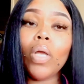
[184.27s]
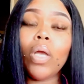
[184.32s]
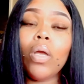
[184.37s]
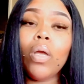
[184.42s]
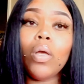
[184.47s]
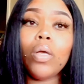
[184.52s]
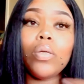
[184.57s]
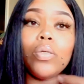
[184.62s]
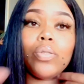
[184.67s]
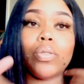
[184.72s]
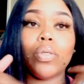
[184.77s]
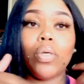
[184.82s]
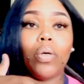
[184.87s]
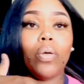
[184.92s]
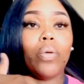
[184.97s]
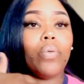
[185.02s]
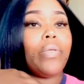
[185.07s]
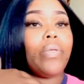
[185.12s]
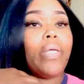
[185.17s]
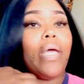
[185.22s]
so
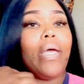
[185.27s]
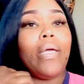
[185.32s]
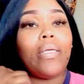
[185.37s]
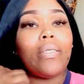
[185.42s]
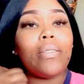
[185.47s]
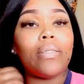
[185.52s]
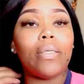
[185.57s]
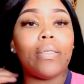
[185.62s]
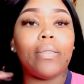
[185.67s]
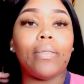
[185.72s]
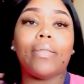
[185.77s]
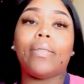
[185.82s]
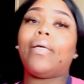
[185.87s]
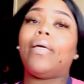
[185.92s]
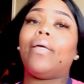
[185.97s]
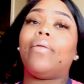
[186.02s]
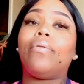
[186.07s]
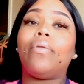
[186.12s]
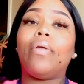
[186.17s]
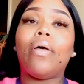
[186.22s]
that is the length
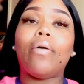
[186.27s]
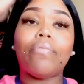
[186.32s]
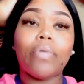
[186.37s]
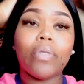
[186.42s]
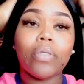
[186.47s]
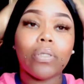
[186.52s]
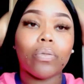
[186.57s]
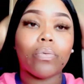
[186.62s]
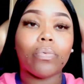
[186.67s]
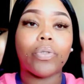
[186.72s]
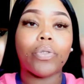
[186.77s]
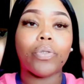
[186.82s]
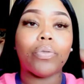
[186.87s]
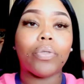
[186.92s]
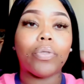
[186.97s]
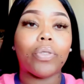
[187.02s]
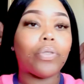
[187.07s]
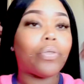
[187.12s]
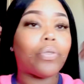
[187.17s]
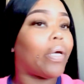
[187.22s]
of this unit, you
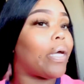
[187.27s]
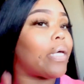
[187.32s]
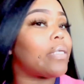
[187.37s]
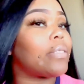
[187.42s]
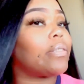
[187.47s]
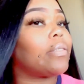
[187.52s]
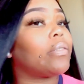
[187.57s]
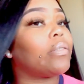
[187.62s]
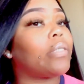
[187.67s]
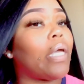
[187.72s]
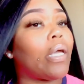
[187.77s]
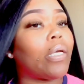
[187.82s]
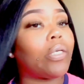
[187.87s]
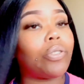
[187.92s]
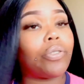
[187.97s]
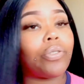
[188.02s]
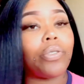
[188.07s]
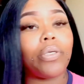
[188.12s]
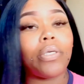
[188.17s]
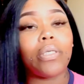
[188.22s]
guys. Texture
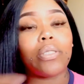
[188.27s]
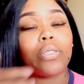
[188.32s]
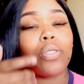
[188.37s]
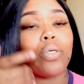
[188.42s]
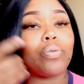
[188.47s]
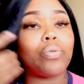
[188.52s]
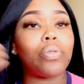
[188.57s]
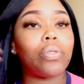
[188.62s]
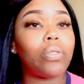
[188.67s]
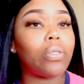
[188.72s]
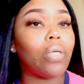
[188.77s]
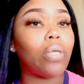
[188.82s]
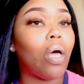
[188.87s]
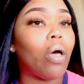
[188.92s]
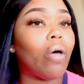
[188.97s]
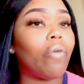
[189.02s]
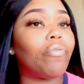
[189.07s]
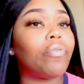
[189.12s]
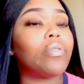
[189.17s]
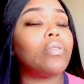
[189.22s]
is so
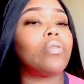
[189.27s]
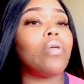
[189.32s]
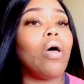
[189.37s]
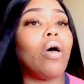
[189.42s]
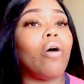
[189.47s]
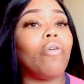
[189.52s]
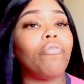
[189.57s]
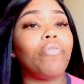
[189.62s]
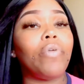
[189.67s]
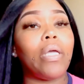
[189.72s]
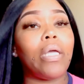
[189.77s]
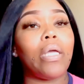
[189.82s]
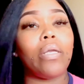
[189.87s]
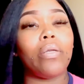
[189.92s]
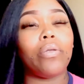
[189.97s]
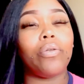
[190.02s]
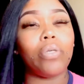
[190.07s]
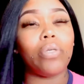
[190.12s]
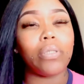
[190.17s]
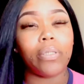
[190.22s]
soft, and you can
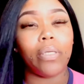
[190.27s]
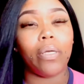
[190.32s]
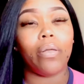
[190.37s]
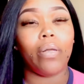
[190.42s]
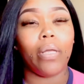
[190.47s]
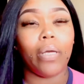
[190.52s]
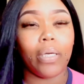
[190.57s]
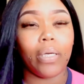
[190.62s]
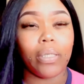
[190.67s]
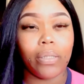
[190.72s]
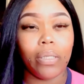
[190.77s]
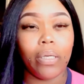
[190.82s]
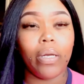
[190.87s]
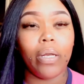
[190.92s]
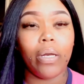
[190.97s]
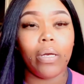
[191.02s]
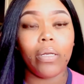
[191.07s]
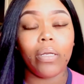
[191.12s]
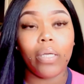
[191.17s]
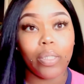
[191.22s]
tell, like I said, that it
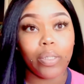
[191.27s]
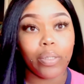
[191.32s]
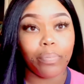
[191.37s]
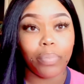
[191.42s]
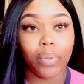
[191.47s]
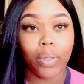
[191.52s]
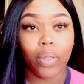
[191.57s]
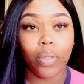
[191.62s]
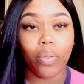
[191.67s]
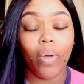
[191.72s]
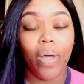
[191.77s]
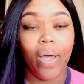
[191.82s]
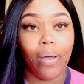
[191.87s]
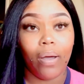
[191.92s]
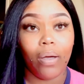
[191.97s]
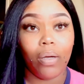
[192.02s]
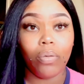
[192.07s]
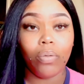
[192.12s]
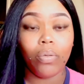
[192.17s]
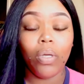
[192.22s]
is
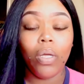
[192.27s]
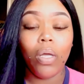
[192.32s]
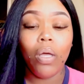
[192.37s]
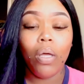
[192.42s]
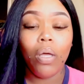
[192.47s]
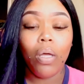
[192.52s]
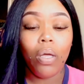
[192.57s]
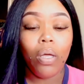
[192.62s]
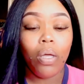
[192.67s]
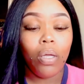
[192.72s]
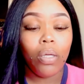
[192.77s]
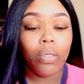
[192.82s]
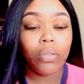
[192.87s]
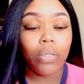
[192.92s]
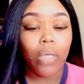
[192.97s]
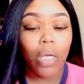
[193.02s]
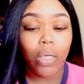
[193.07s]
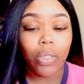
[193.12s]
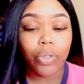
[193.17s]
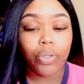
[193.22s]
blowout
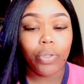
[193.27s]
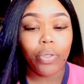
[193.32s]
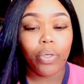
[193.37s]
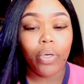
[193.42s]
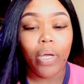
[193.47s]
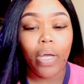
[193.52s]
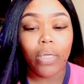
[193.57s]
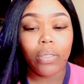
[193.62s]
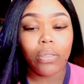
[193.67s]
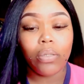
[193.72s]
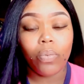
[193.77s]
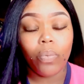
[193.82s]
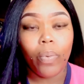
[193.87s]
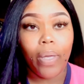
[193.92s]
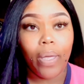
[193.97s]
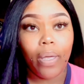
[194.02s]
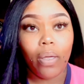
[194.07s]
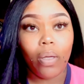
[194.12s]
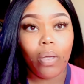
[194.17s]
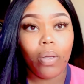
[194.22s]
texture as
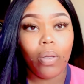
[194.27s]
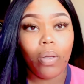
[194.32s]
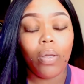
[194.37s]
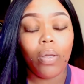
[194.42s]
well.